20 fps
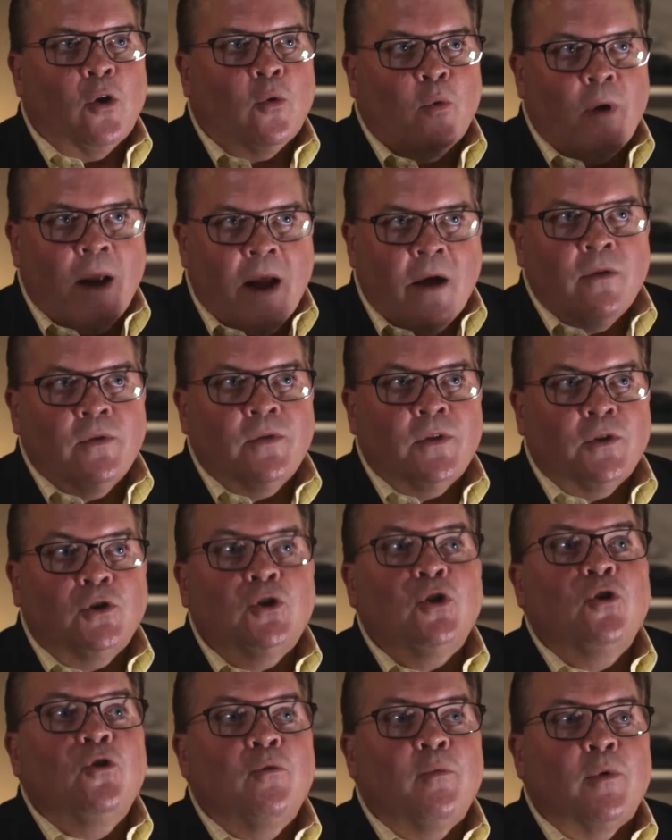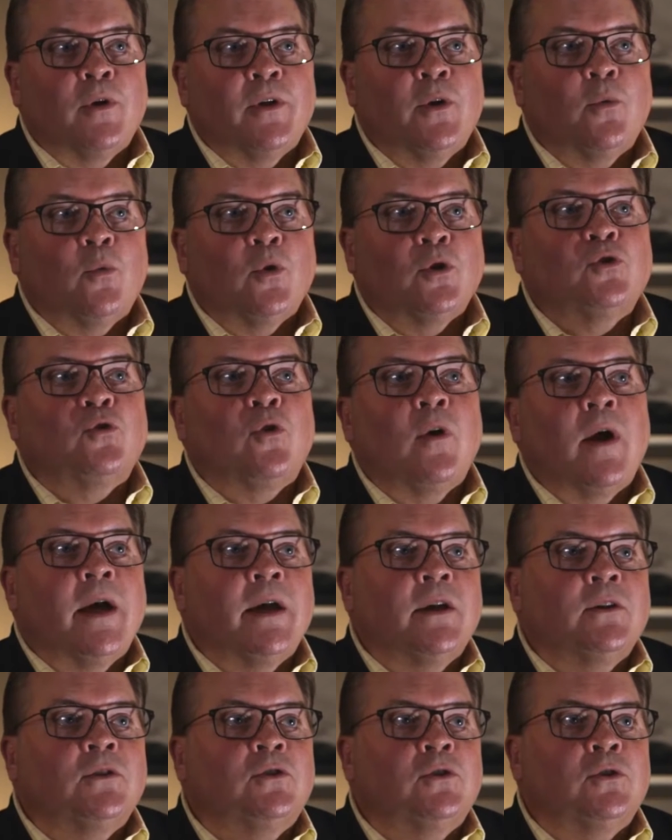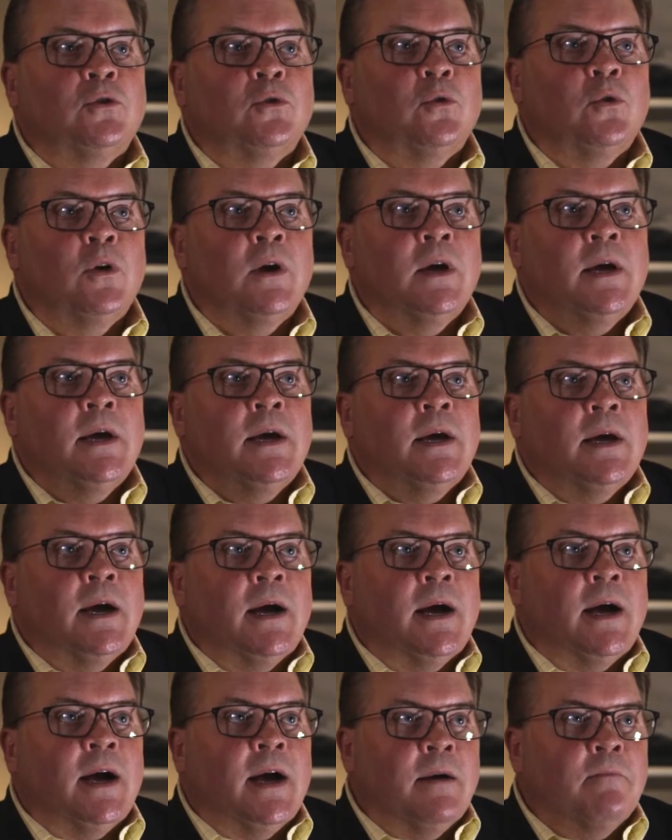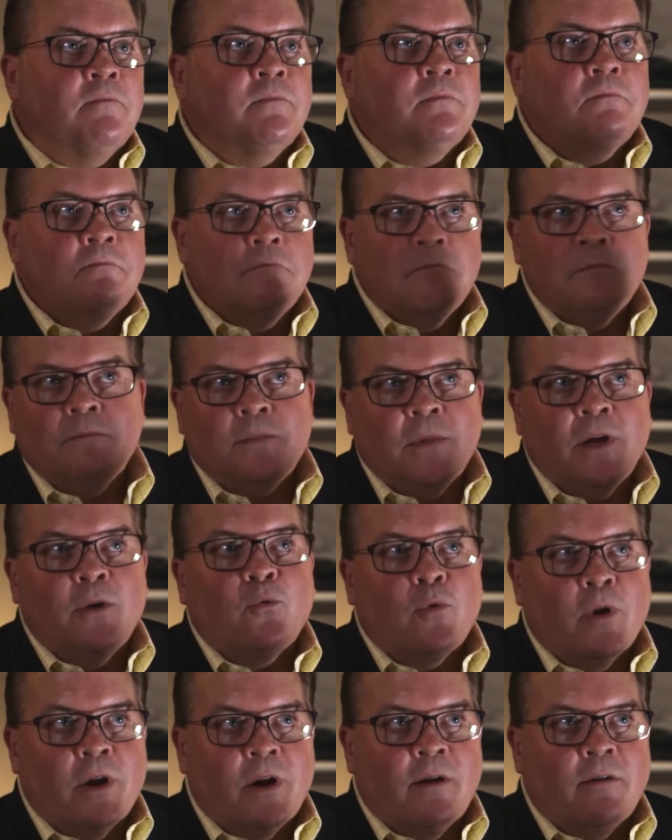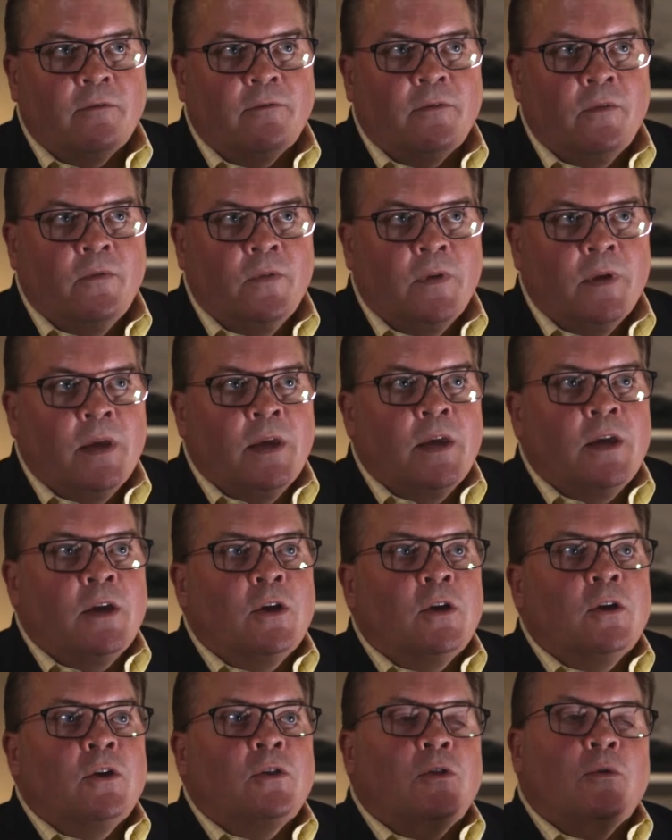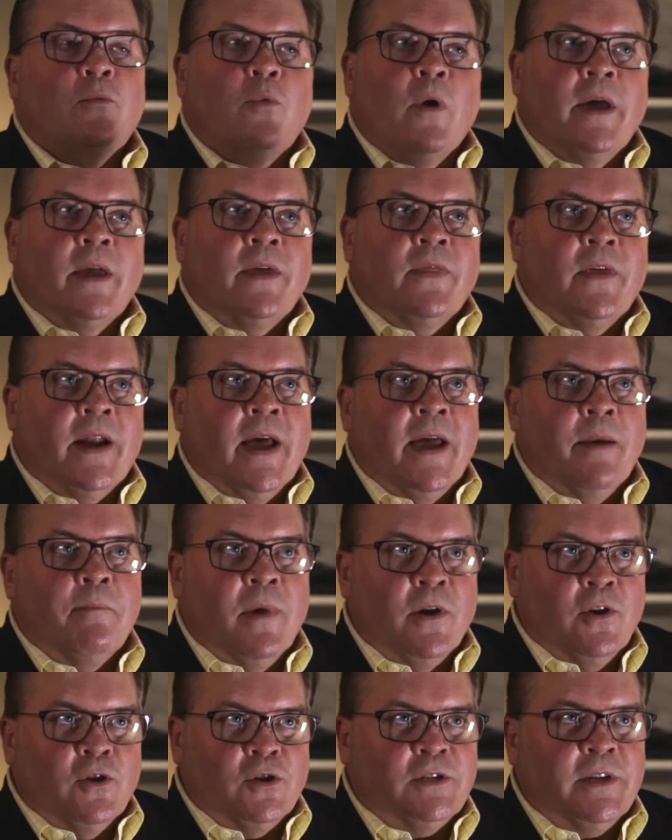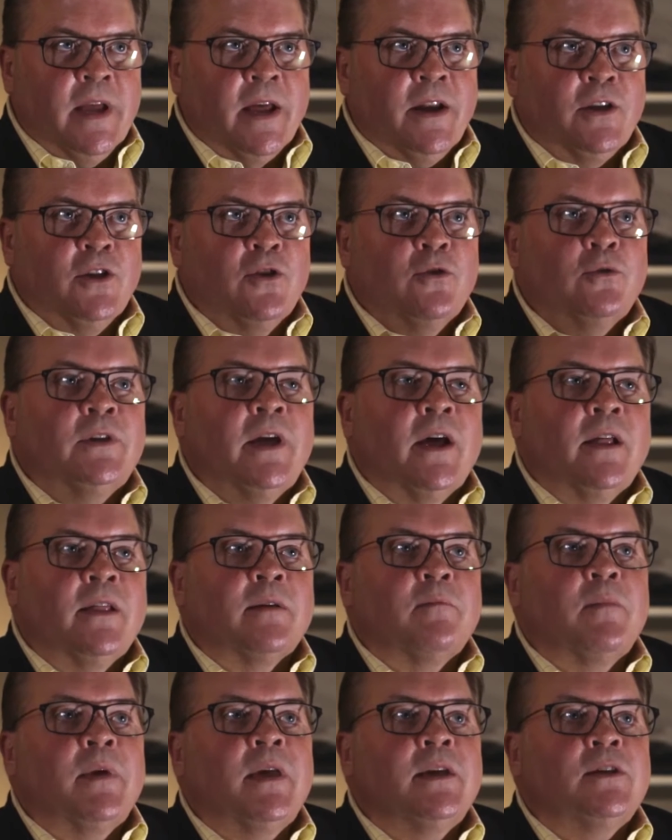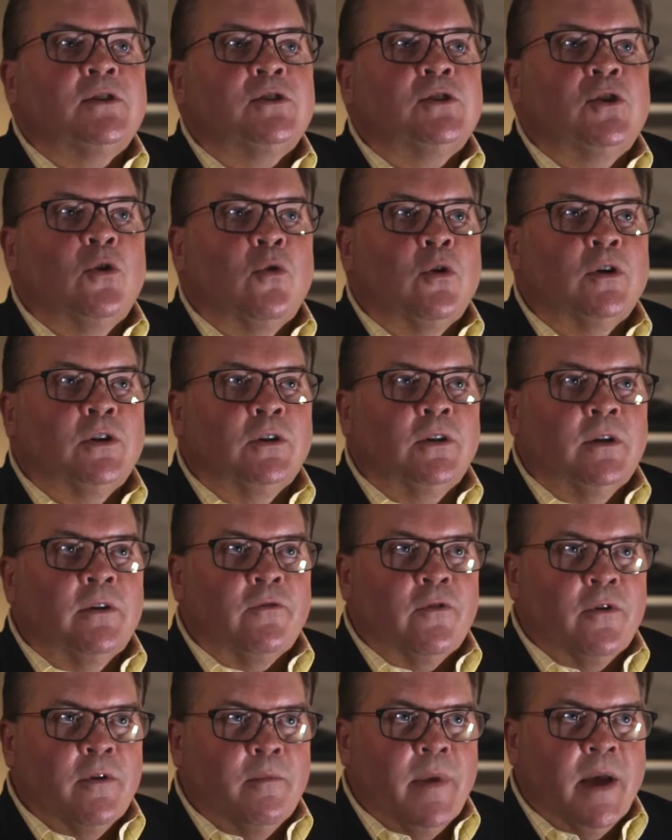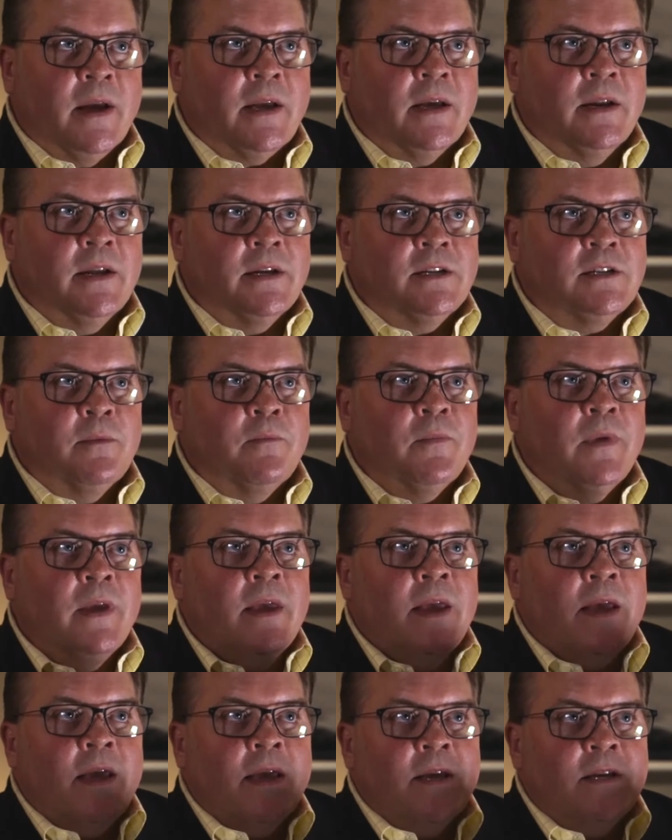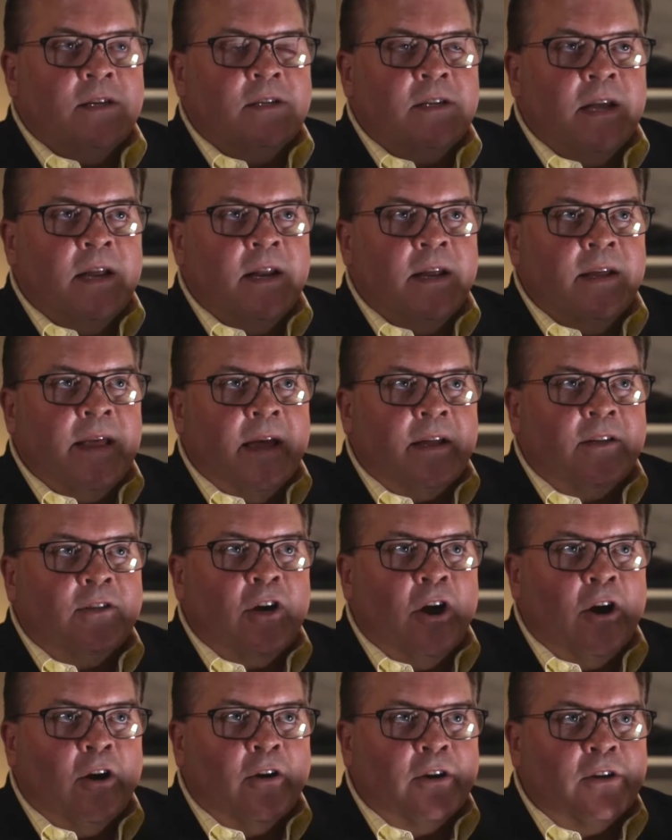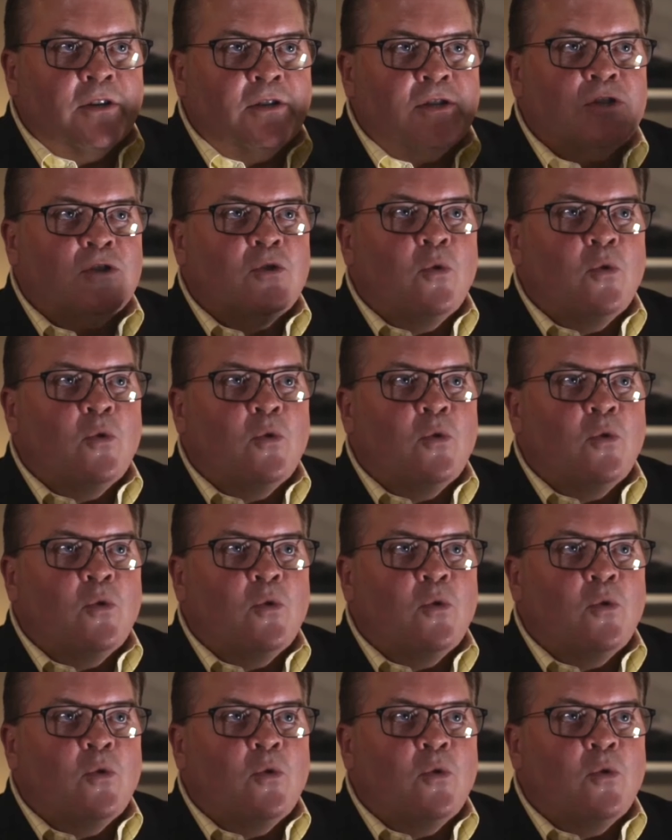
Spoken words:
around the tumor that we're trying to get rid of. The way that I'm understanding you telling me is your delivery mechanism is hitting that target